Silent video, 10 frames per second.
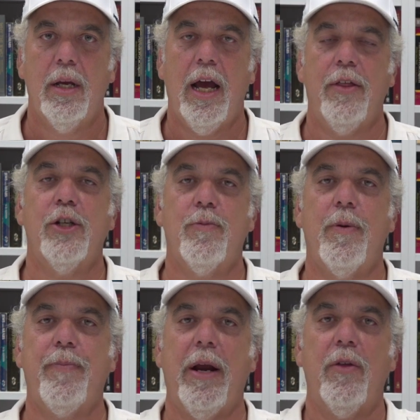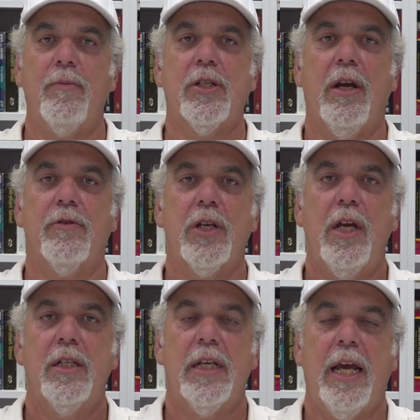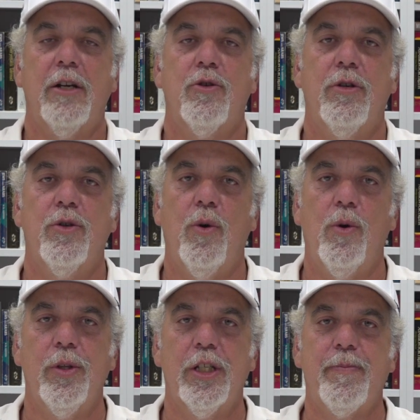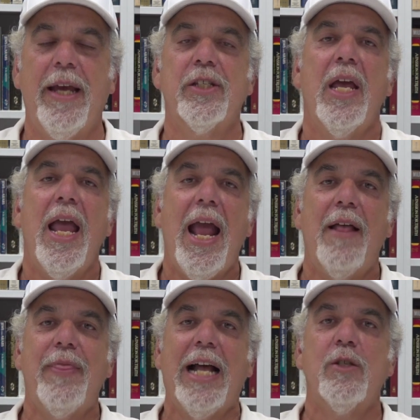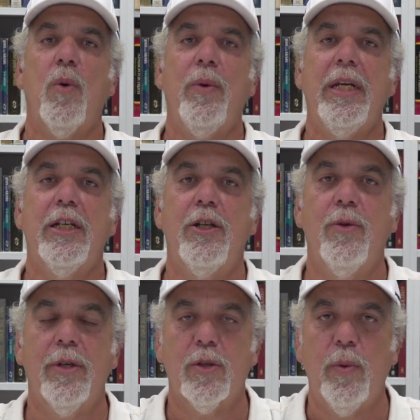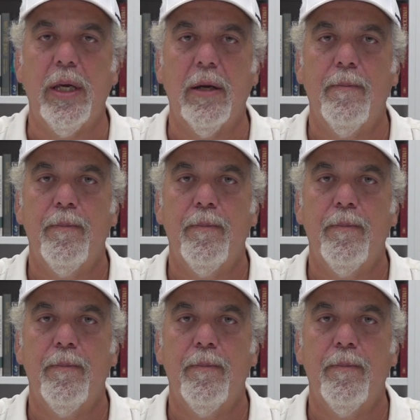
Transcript: how they should prepare themselves to enter into a holy space. And that's what we need to do this week.